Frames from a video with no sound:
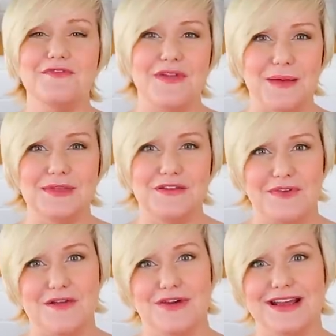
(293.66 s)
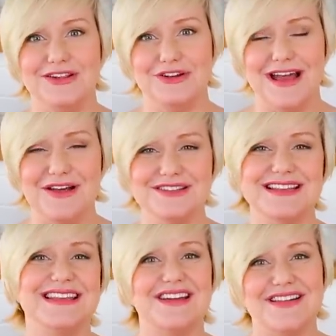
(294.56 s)
a family favorite in your house,
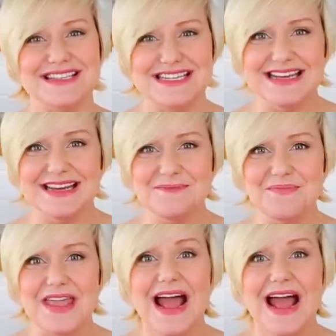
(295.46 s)
I guarantee it.